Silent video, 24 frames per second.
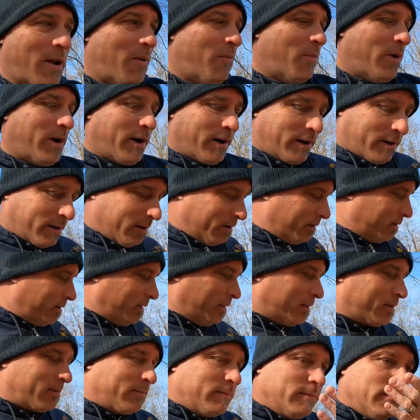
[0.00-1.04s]
somewhere
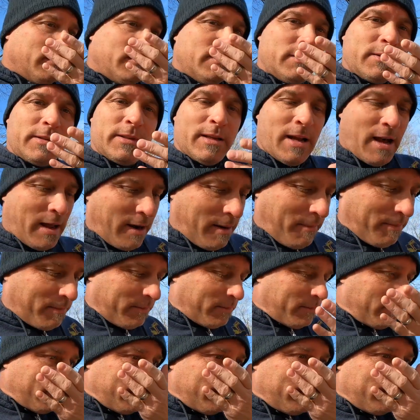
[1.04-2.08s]
because it's, it's not
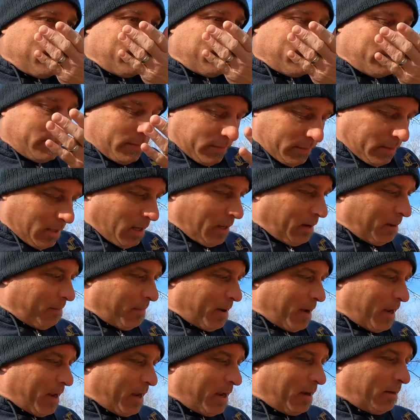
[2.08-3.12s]
on, not
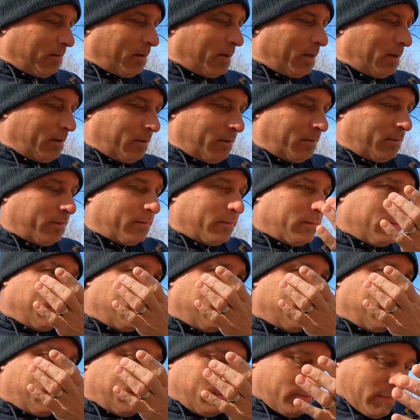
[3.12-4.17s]
on my hand. Well,
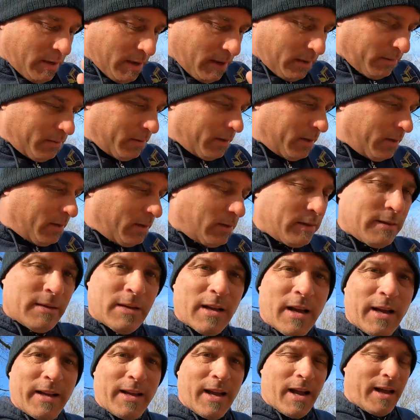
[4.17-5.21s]
maybe.
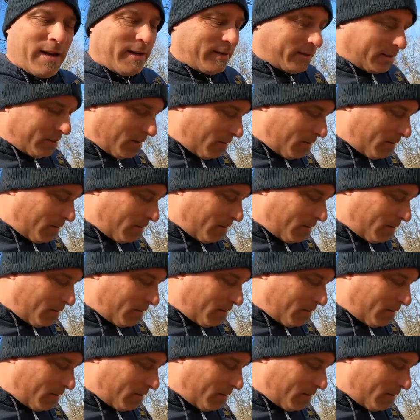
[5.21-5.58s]
I got it